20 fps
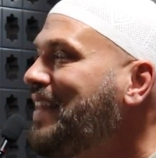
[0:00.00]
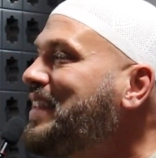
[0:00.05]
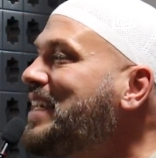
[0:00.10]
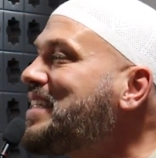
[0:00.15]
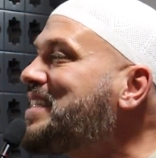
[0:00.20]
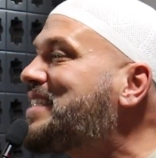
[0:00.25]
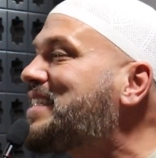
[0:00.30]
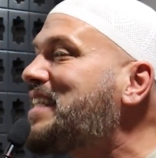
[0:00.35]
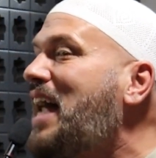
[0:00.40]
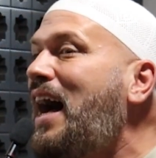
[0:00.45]

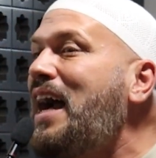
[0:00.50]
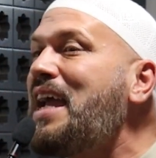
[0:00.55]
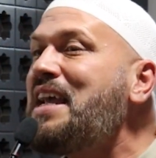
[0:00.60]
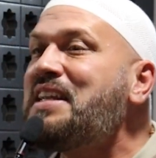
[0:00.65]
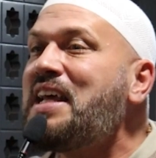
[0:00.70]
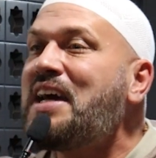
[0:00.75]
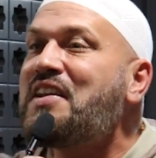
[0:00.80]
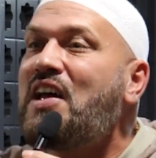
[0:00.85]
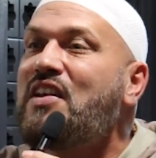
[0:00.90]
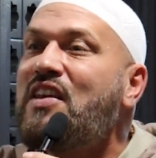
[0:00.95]
The
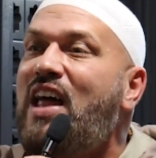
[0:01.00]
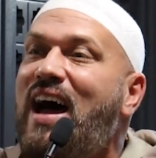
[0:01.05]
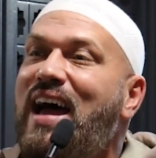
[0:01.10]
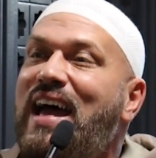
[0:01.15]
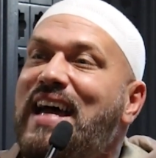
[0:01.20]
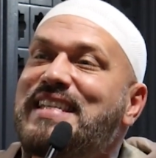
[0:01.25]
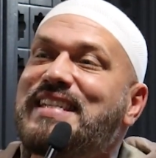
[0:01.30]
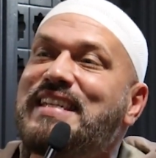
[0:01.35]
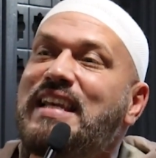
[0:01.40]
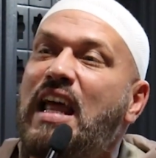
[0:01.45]
sign that Allah
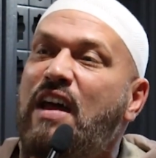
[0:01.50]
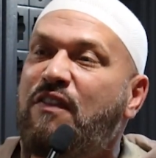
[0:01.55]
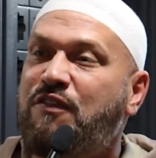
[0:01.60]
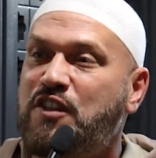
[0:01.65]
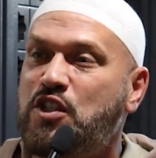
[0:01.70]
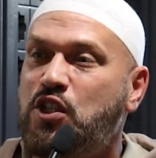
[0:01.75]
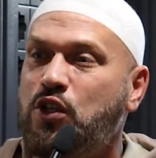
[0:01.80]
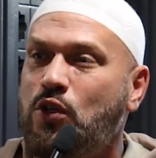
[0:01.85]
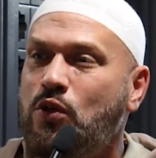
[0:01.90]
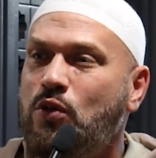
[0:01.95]
has
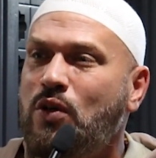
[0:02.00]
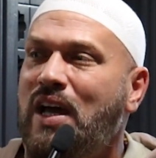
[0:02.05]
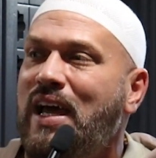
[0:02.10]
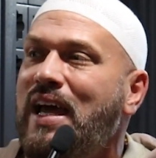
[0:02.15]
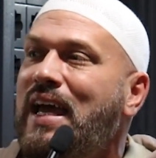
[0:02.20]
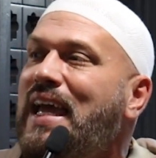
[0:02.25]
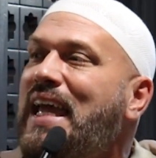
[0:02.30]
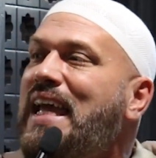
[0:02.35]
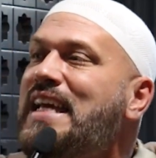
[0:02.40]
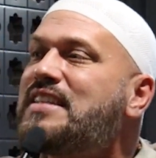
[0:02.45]
left you
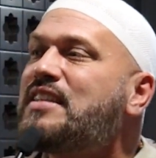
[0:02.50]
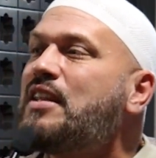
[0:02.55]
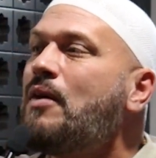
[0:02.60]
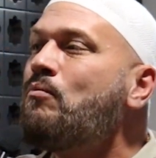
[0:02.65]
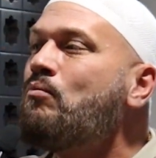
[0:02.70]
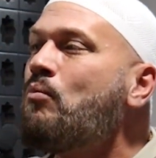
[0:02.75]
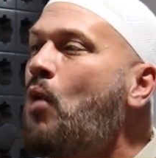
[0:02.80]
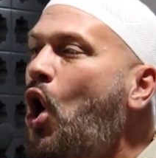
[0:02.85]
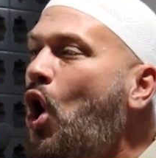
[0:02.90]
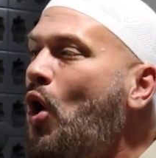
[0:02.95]
is the
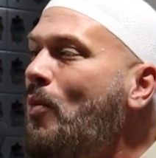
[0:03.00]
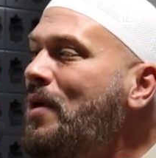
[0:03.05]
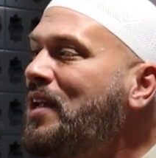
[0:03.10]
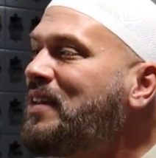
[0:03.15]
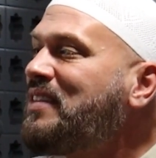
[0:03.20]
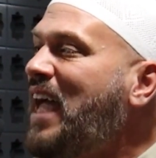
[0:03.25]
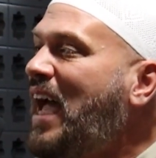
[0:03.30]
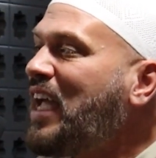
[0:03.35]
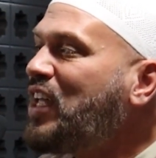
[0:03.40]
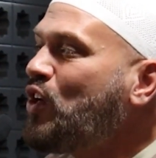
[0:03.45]

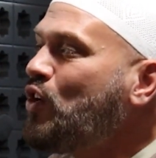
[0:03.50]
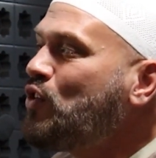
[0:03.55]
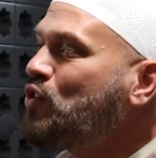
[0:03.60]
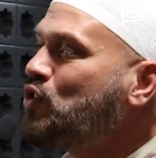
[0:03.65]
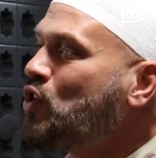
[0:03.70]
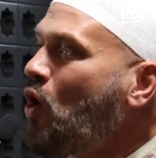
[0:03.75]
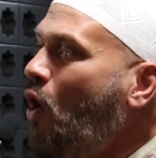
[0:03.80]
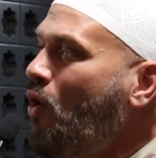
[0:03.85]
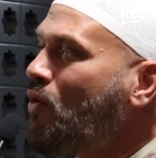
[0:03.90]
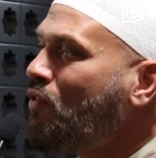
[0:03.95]
moment that you
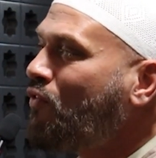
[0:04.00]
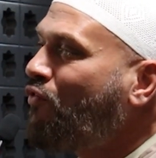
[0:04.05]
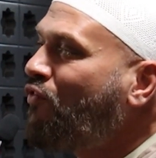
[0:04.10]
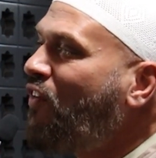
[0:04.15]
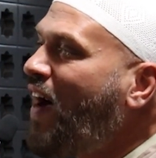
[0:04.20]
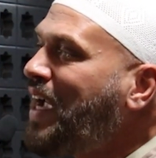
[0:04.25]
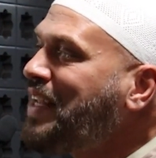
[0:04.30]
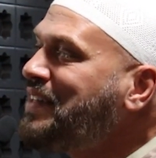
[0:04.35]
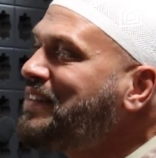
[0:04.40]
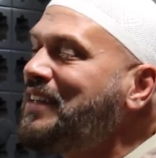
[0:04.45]
don't
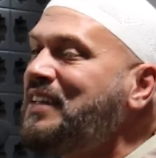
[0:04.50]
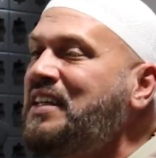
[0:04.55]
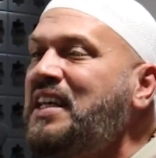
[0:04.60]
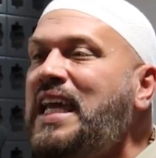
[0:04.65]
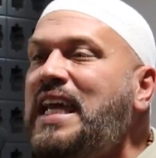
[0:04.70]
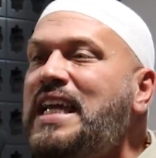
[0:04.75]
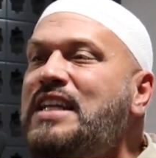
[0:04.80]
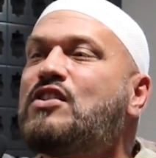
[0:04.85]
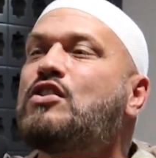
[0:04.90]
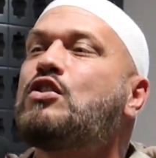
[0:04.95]
find the
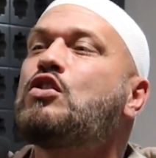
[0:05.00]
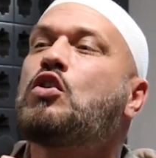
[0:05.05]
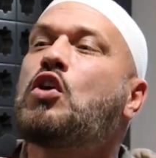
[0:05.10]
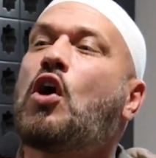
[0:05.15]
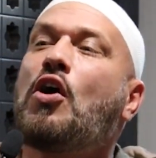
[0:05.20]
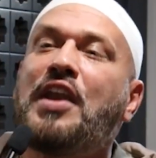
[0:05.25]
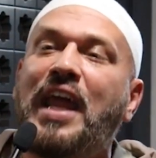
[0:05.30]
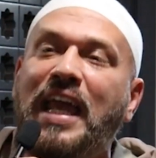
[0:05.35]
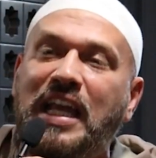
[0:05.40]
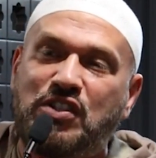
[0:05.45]
need to
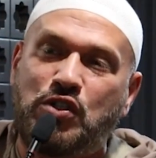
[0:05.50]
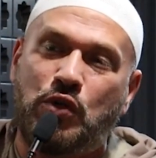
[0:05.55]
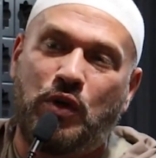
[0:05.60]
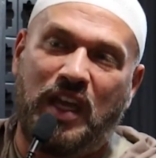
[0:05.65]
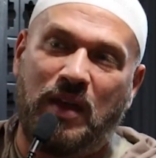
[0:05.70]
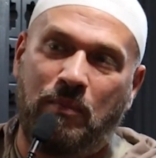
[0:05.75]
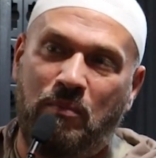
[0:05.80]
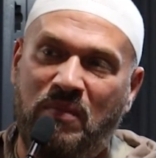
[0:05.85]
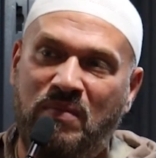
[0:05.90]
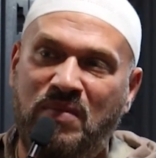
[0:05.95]
connect to
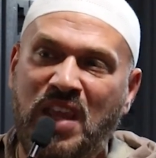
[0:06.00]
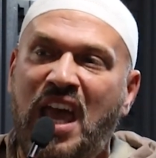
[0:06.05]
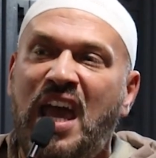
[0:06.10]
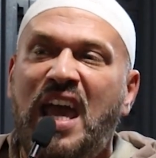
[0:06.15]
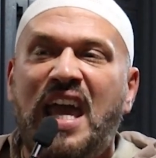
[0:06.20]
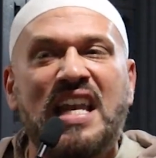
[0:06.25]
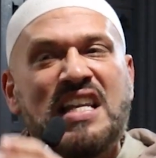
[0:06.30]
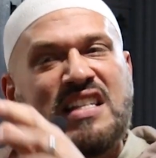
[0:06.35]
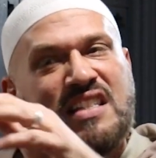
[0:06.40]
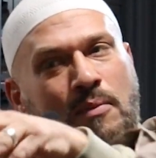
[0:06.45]
Him.
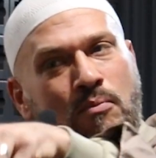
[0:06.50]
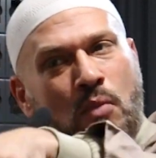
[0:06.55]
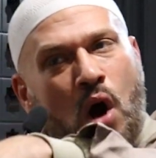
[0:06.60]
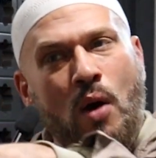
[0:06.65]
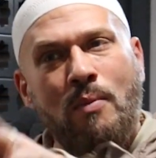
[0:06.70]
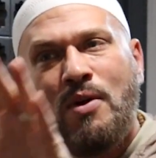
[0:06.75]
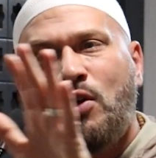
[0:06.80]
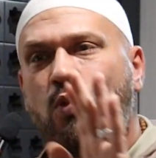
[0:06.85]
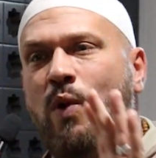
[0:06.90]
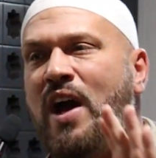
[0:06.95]
It is the
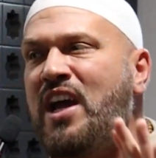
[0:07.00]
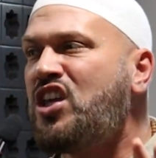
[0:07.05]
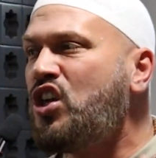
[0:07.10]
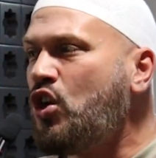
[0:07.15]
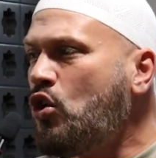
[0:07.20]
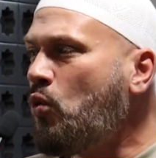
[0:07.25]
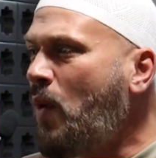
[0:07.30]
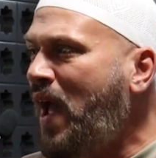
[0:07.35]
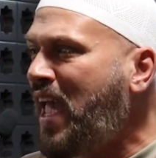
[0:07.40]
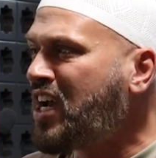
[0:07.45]
moment where
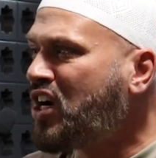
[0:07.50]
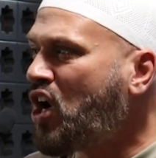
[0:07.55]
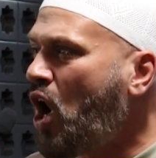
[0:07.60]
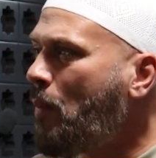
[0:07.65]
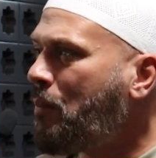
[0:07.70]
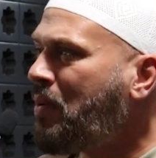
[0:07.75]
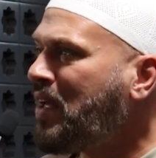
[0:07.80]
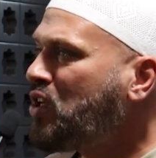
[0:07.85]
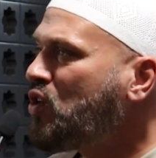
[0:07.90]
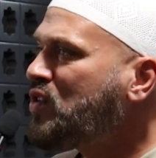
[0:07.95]
you wake
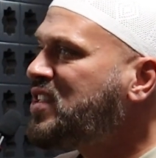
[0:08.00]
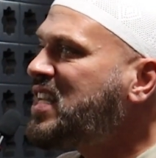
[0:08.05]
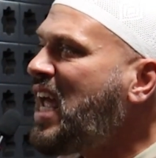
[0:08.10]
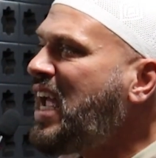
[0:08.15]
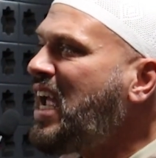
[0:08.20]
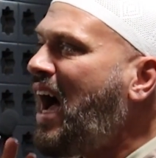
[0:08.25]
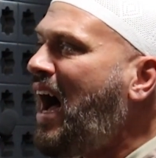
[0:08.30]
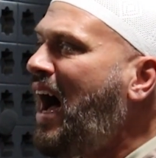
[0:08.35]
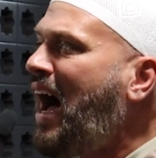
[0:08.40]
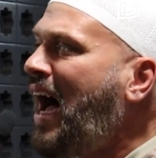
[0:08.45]
up and you
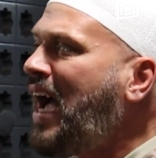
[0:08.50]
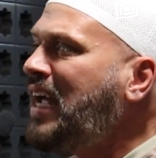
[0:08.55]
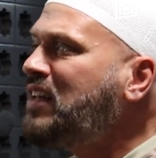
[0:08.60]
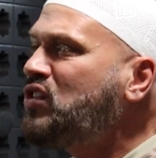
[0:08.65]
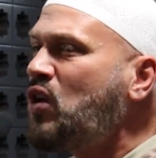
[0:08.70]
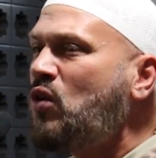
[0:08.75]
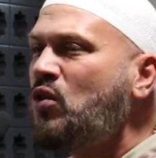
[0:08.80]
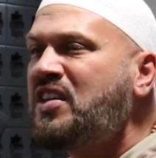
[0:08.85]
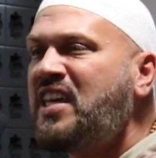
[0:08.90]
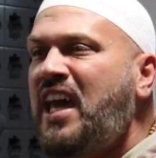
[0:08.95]
say, I
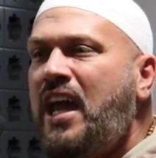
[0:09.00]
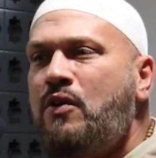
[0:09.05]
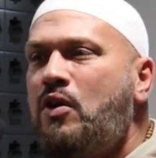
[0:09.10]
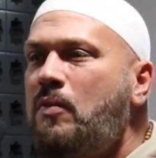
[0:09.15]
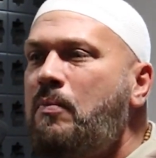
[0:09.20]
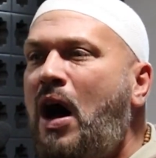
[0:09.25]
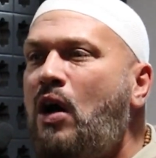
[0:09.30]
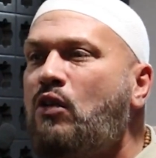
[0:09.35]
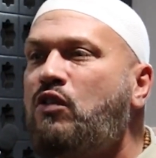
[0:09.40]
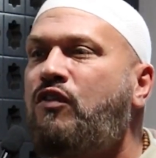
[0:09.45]
don't care
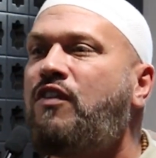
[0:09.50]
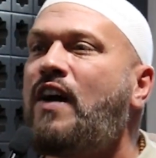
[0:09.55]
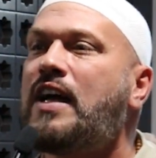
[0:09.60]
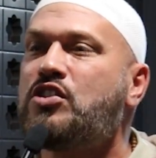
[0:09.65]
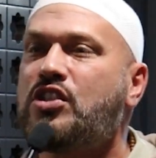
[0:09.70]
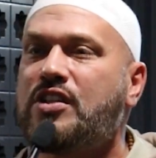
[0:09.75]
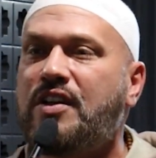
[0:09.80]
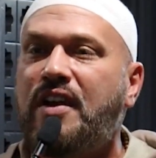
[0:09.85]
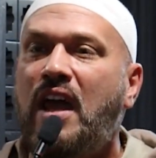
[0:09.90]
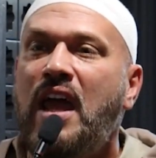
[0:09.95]
about
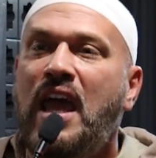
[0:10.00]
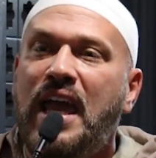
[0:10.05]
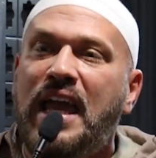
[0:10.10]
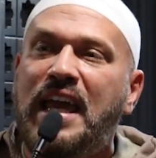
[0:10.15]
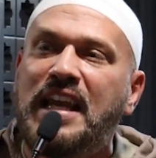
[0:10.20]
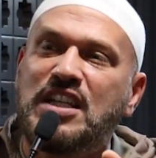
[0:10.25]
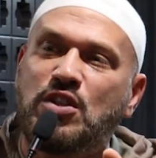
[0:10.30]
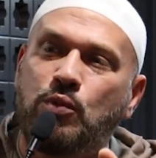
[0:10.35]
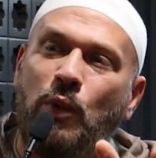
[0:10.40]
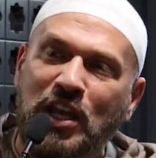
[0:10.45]
Fajr.
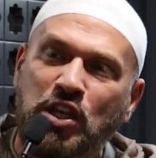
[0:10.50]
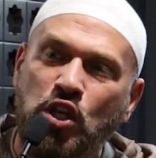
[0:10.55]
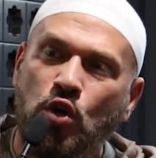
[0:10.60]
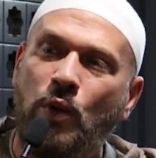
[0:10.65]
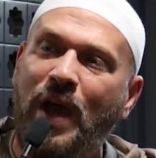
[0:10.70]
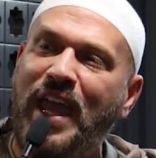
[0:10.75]
It is when you